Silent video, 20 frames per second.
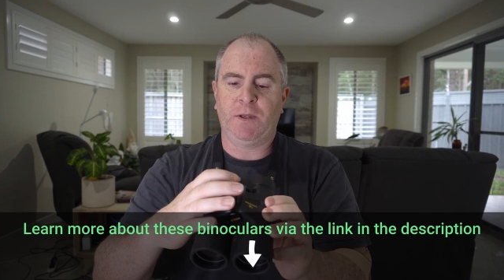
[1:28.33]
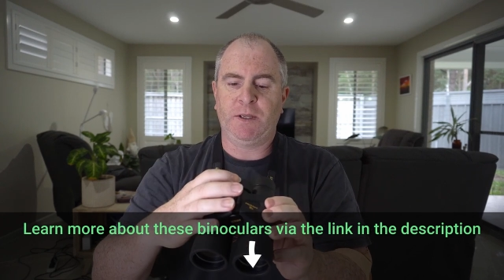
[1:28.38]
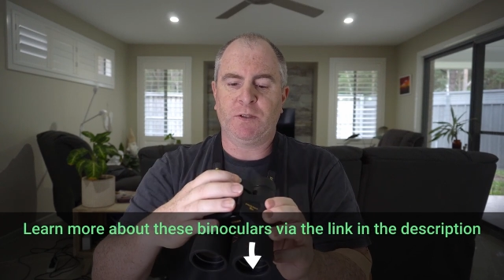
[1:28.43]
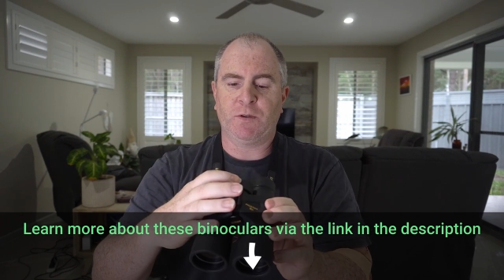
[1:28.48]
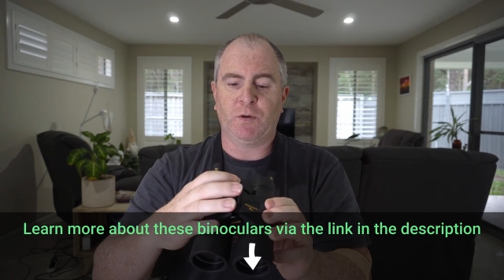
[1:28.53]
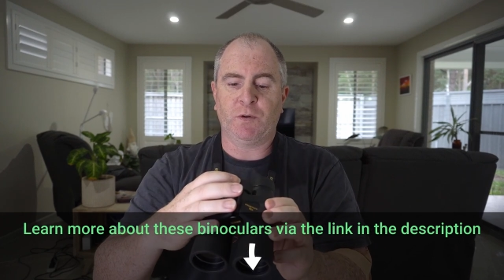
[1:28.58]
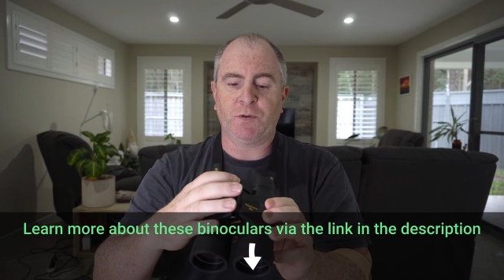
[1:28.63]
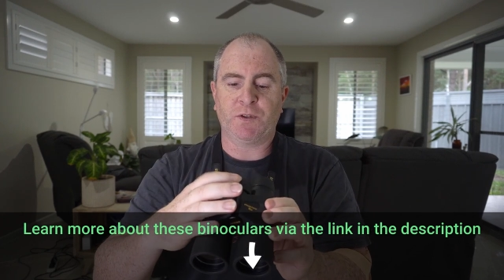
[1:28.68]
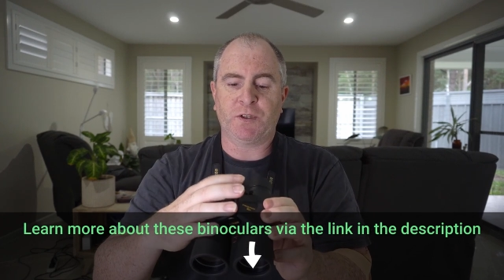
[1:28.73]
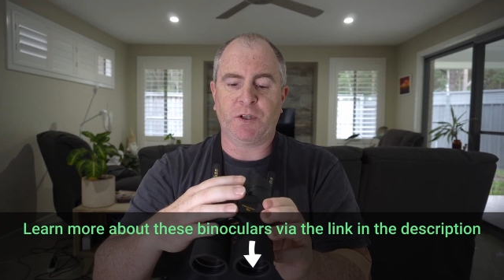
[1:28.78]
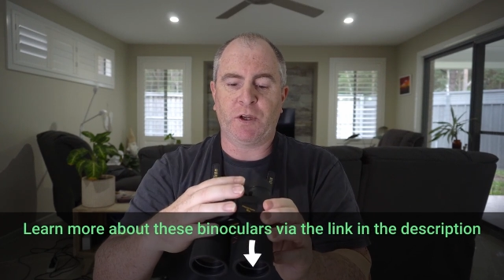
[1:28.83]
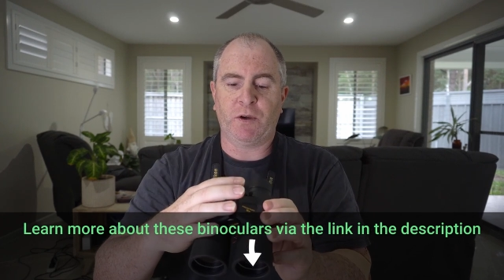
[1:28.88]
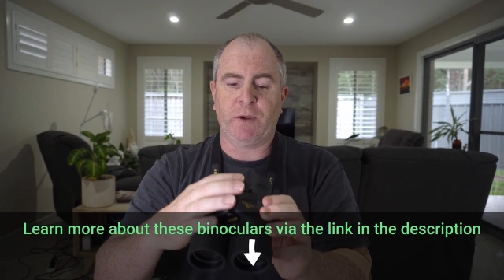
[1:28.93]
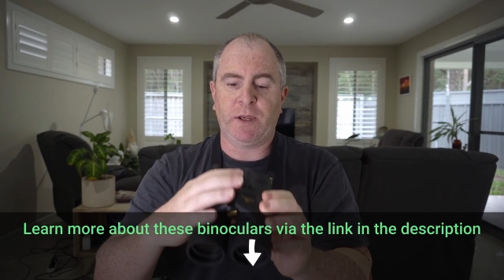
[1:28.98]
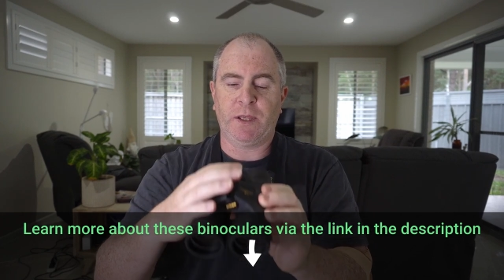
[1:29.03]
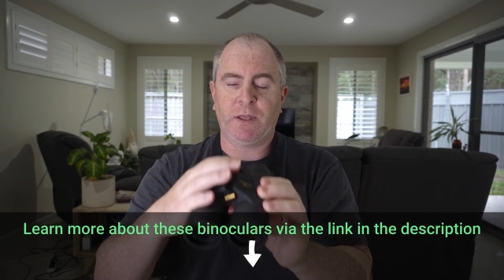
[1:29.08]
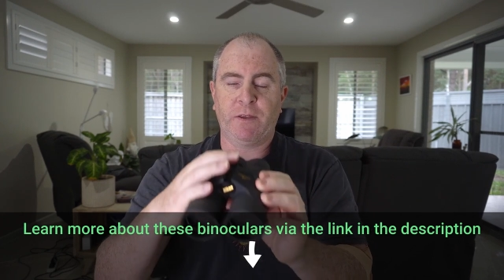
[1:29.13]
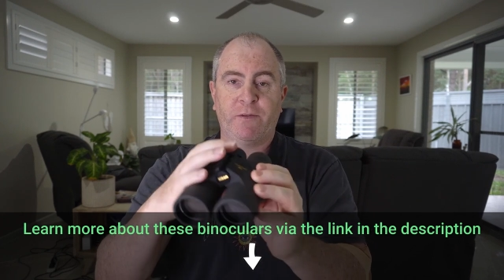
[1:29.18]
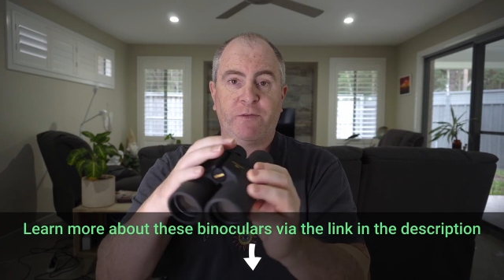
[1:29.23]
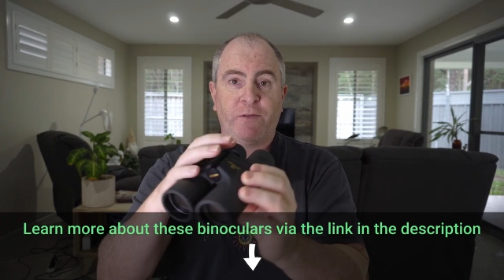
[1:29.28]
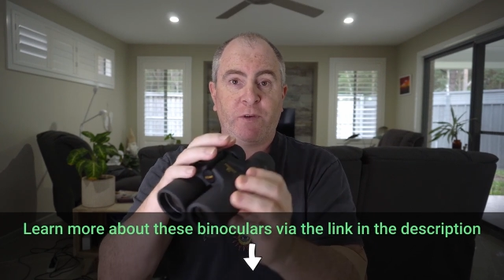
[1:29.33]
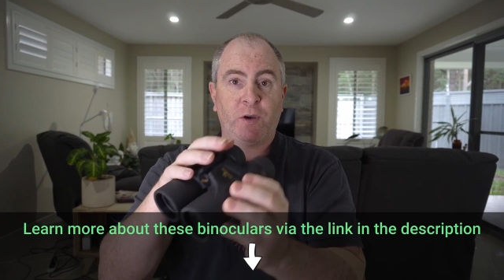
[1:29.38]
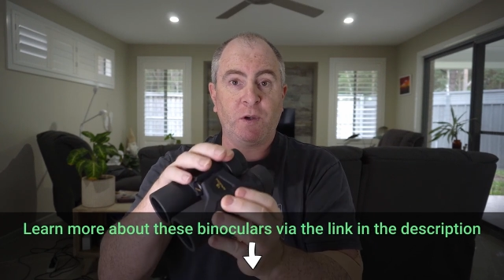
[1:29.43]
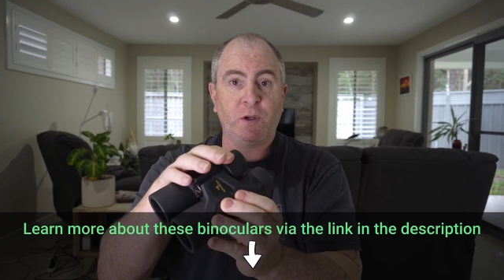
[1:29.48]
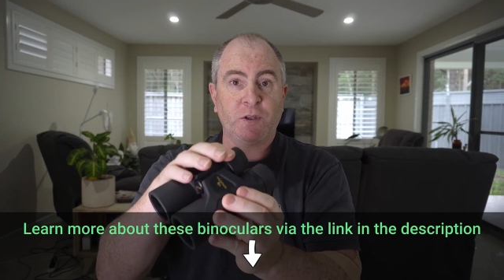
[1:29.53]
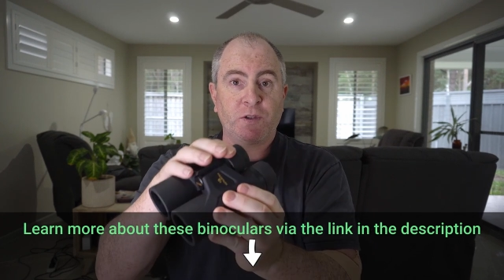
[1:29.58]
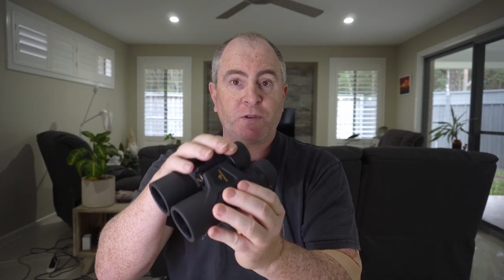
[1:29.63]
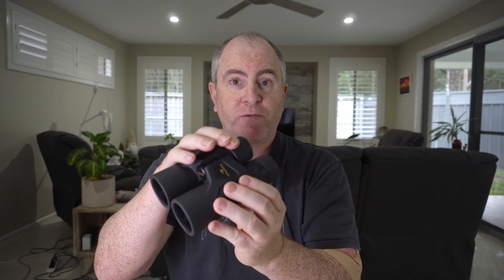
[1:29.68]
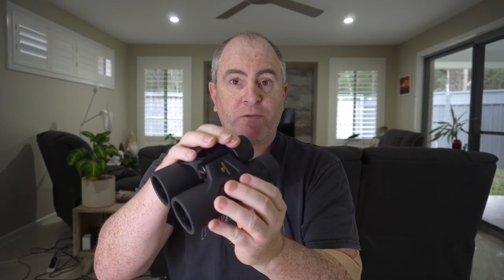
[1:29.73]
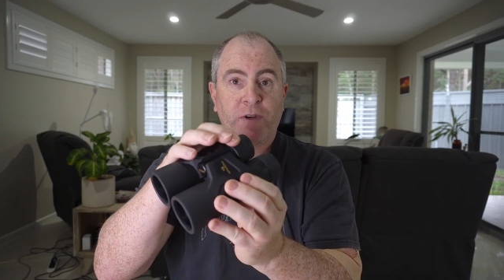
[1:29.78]
is also in the
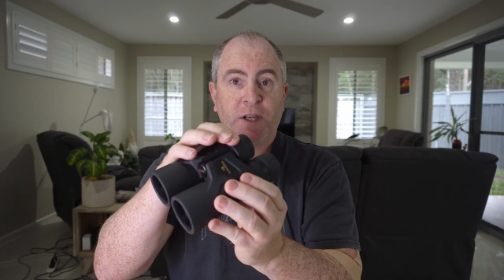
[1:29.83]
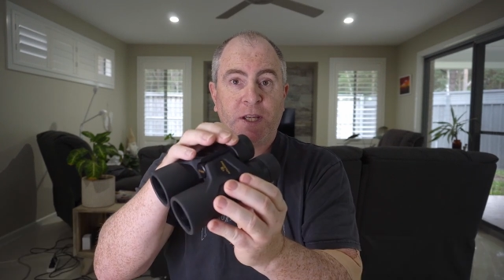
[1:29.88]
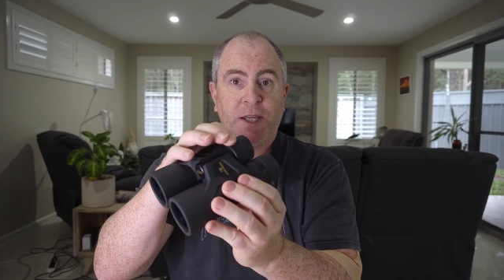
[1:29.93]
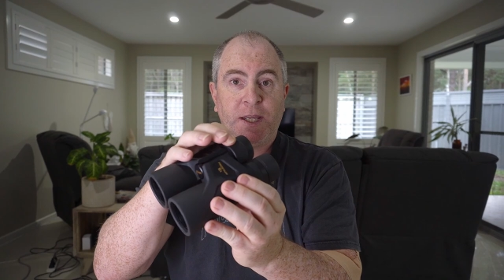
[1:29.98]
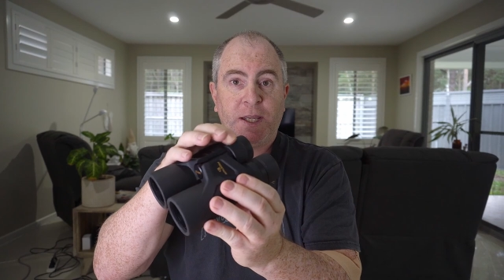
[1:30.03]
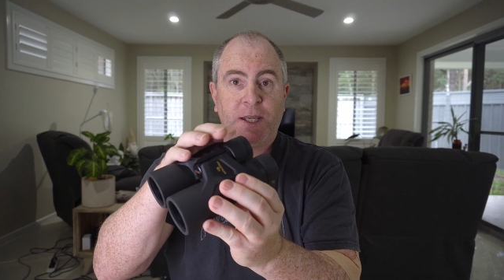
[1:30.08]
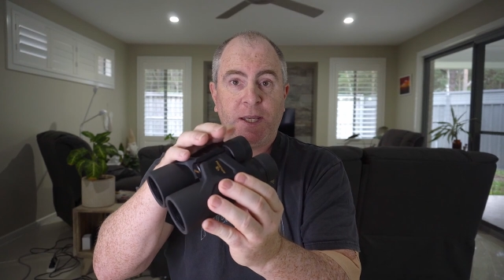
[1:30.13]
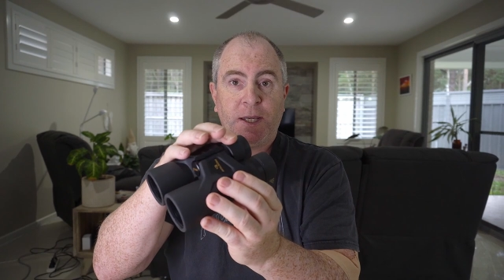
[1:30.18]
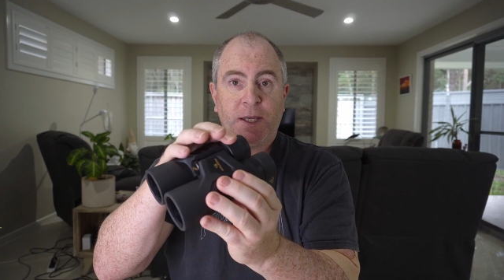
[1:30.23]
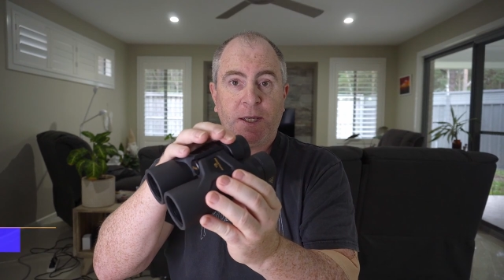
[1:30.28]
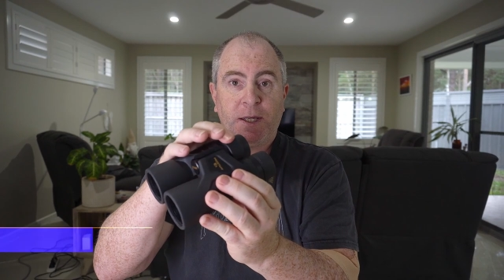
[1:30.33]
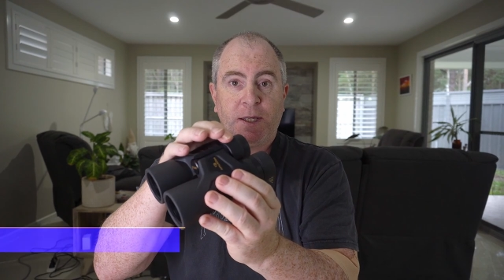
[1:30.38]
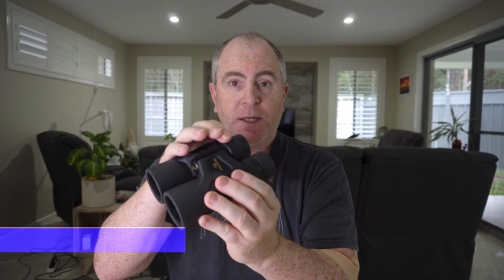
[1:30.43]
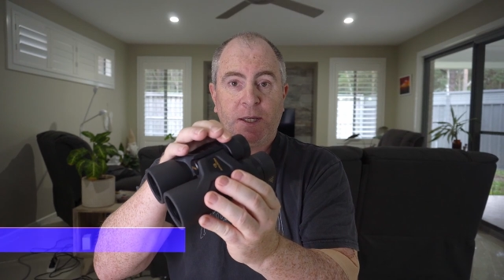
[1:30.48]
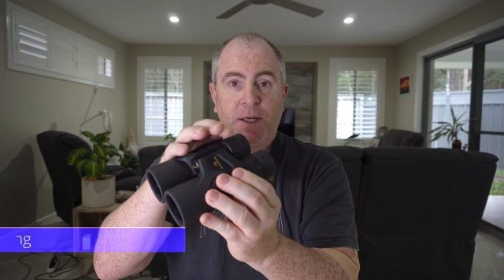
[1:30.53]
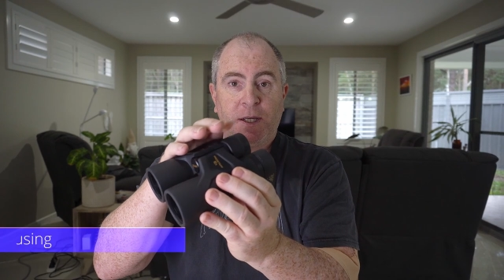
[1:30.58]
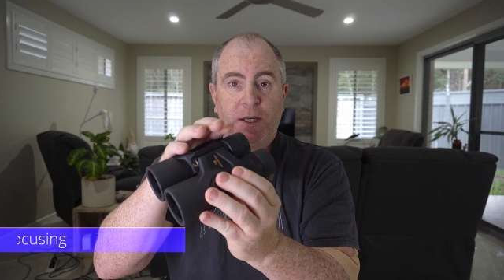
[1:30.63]
focus ring here,